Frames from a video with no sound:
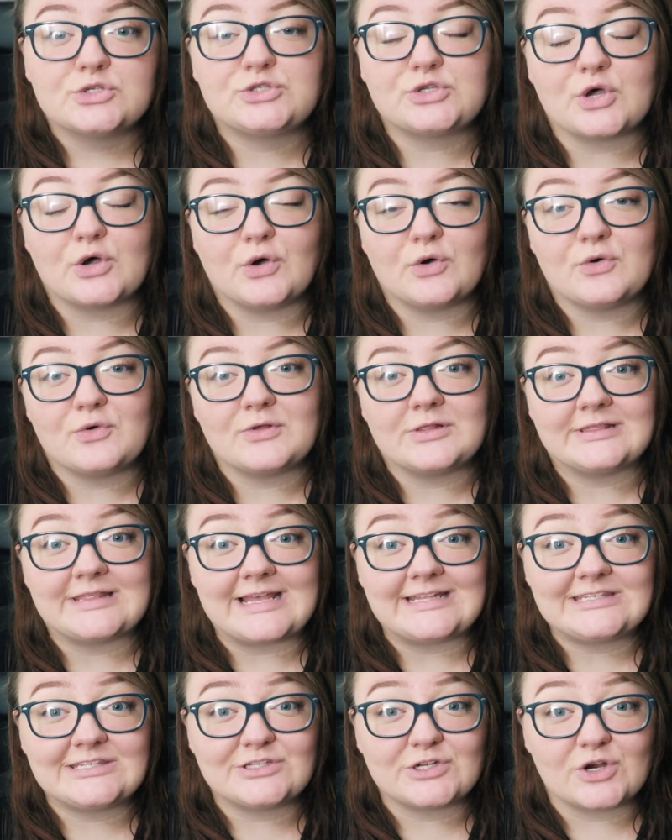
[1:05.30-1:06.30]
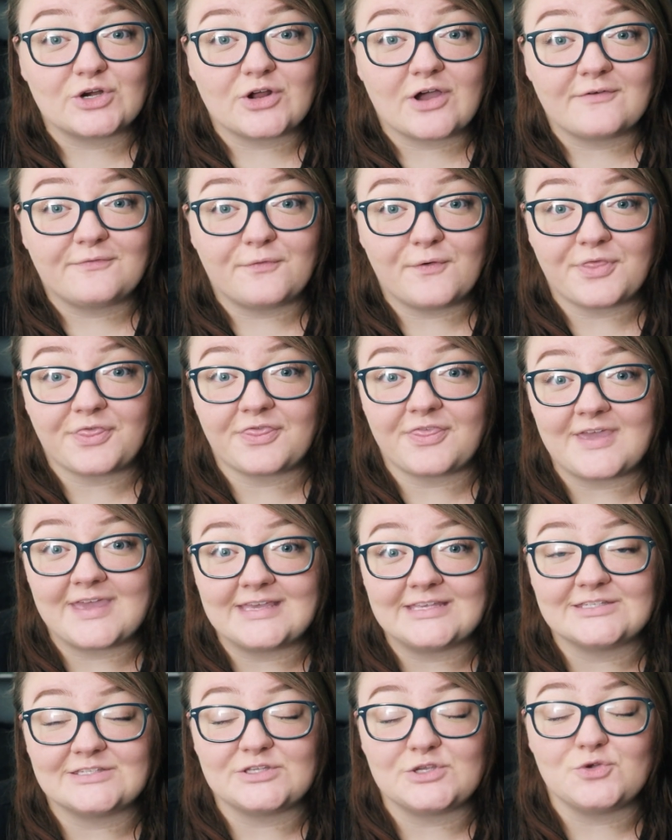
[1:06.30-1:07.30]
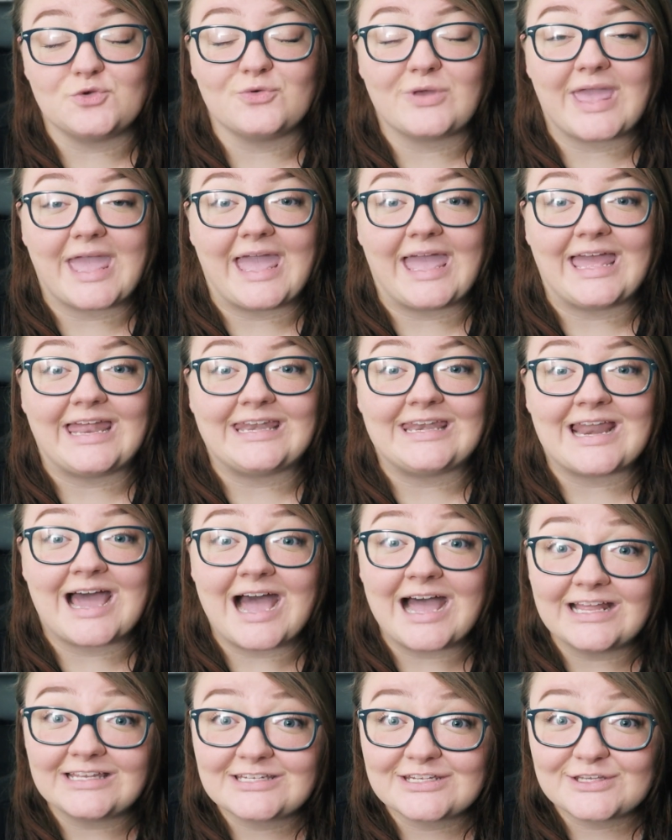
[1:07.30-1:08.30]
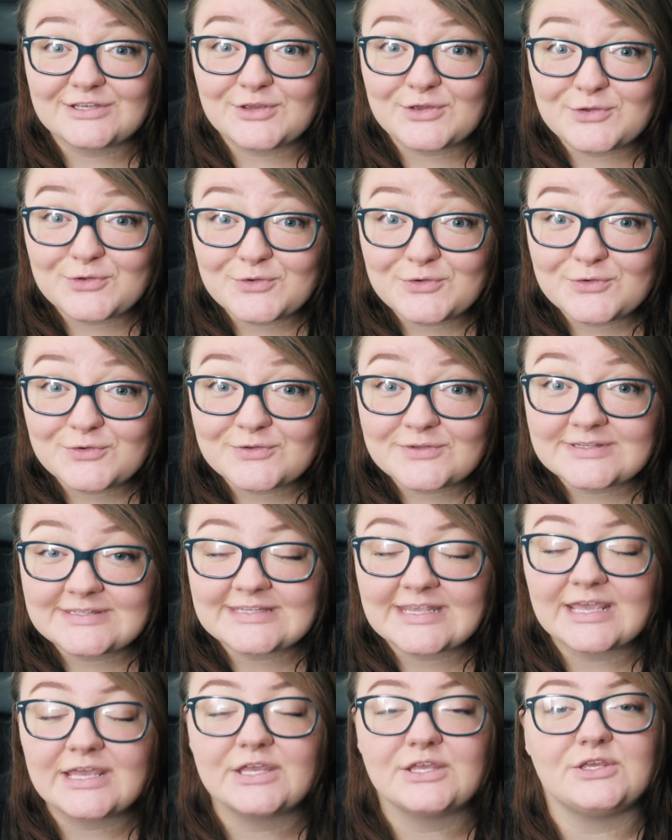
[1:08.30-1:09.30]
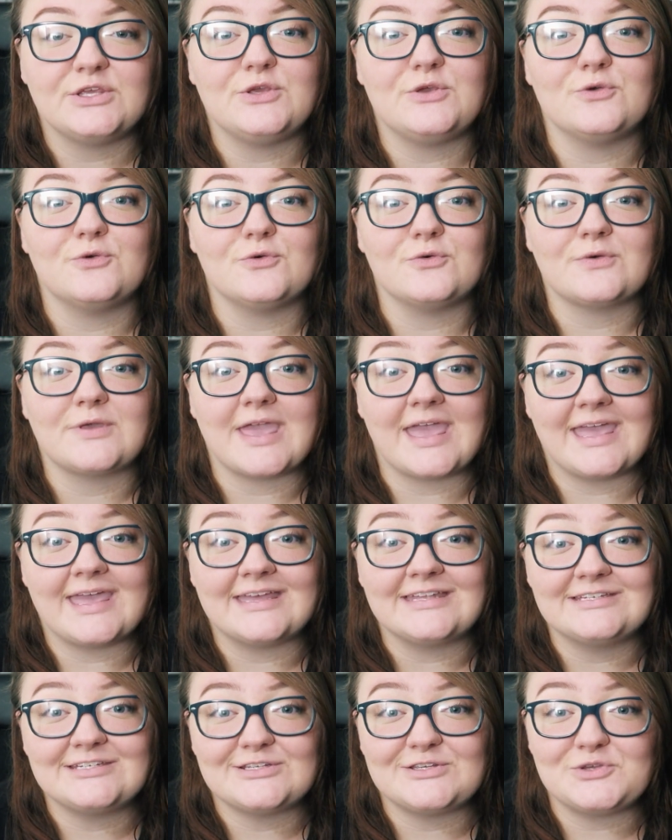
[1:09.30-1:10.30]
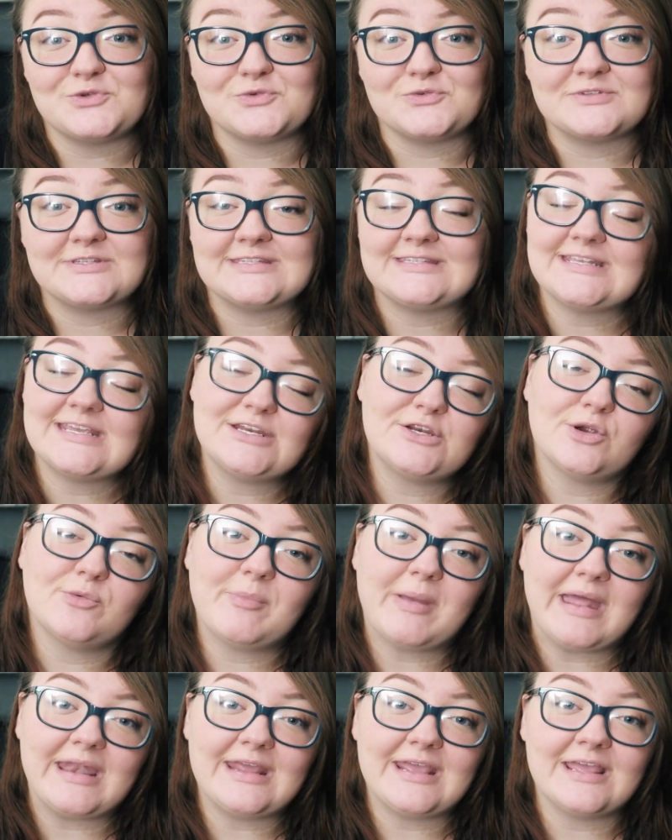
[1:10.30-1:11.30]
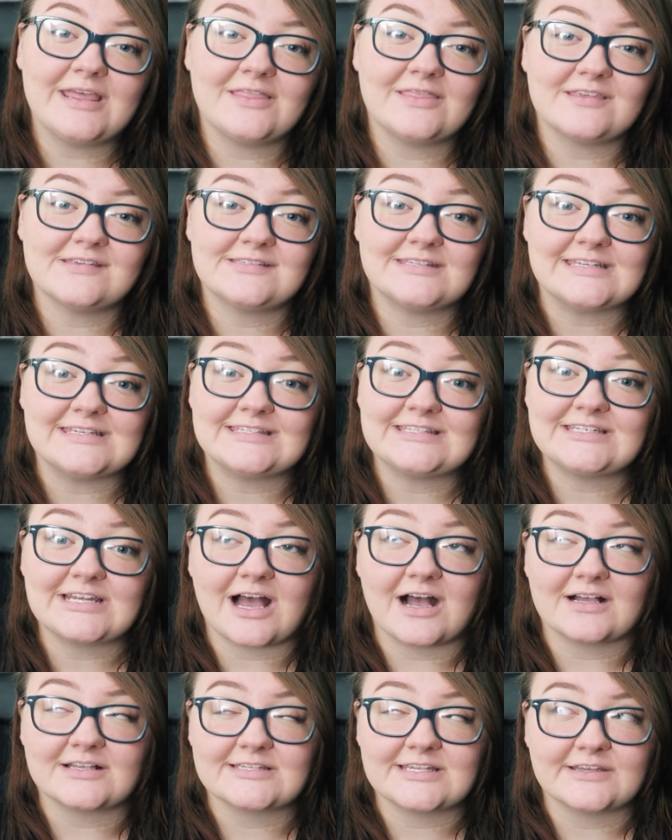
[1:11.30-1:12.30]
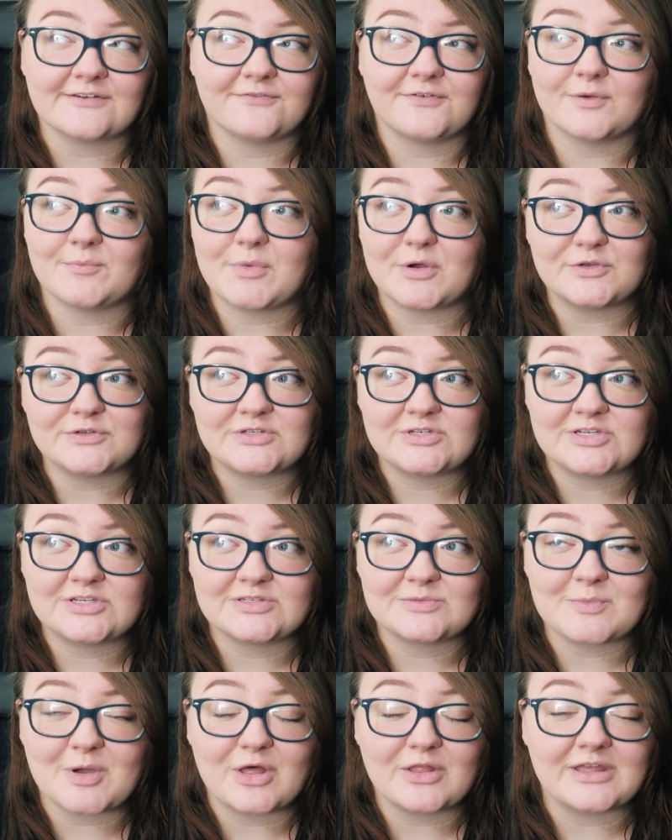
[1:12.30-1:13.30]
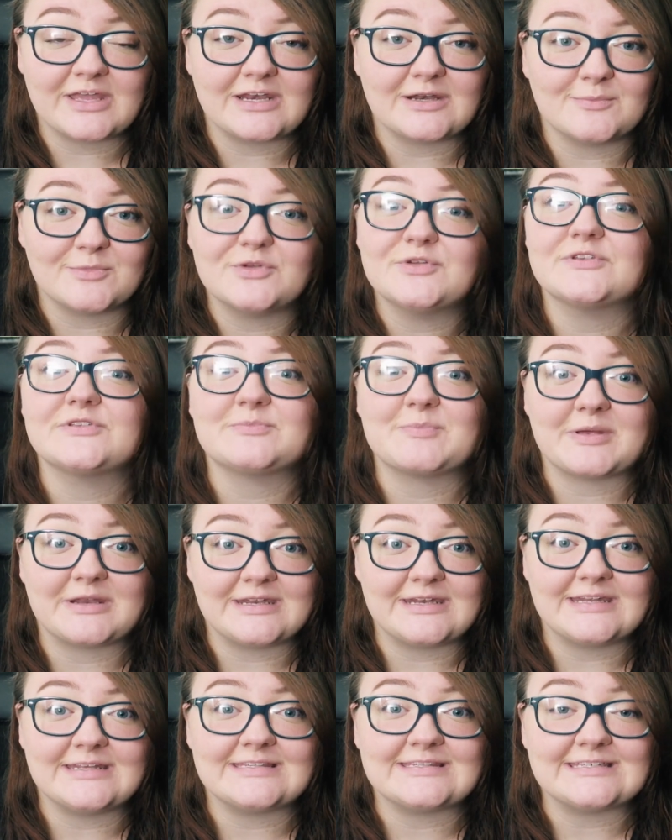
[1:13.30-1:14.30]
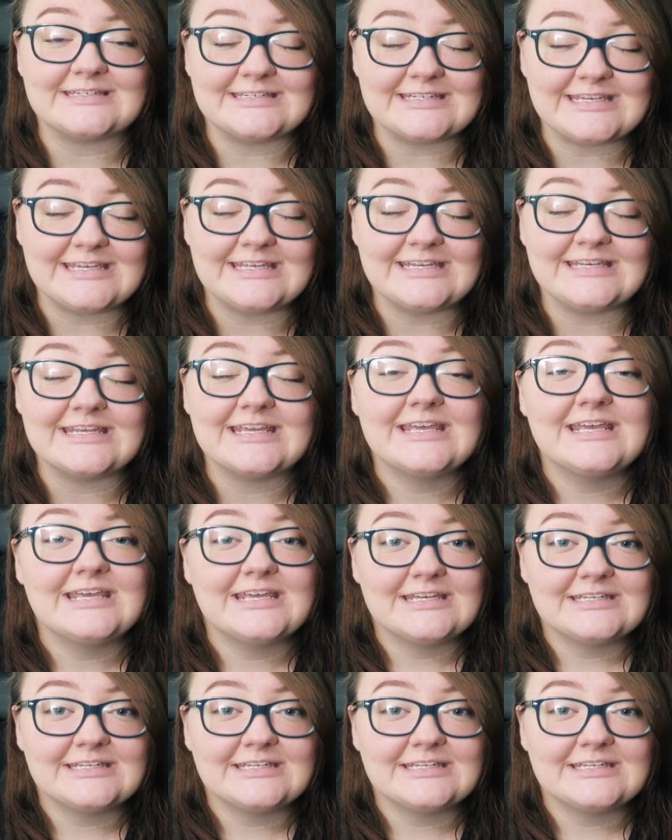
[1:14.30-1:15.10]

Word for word: So let's start off with things you cannot use. You can't use cedar bedding. This is toxic for most small animals, but it is indeed